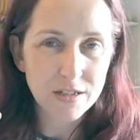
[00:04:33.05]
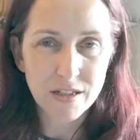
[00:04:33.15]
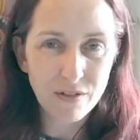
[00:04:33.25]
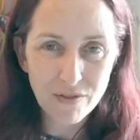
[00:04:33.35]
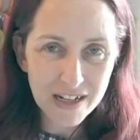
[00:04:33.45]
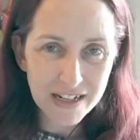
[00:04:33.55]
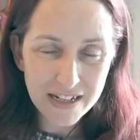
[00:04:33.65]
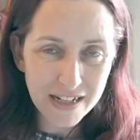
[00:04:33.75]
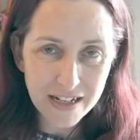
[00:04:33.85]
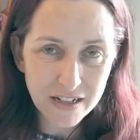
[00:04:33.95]
Do they really
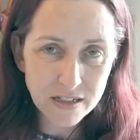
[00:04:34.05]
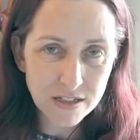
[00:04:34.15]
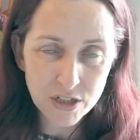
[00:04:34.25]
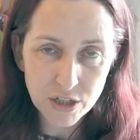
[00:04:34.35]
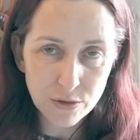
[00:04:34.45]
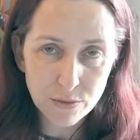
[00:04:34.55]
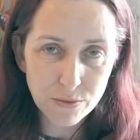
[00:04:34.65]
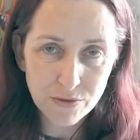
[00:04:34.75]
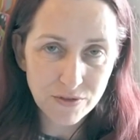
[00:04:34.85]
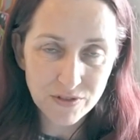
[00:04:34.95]
need
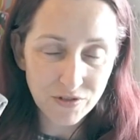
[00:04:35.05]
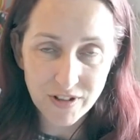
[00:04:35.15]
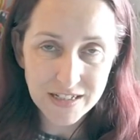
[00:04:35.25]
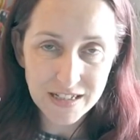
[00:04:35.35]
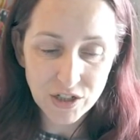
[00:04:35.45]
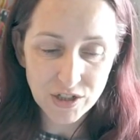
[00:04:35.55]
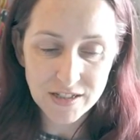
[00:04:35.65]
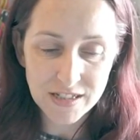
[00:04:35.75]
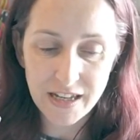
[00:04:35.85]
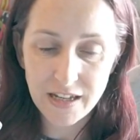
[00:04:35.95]
2 grey
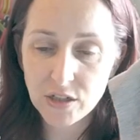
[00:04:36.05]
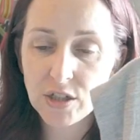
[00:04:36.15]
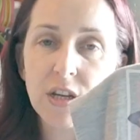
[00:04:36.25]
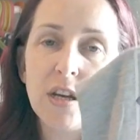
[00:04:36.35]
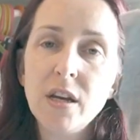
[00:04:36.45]
t-shirts each?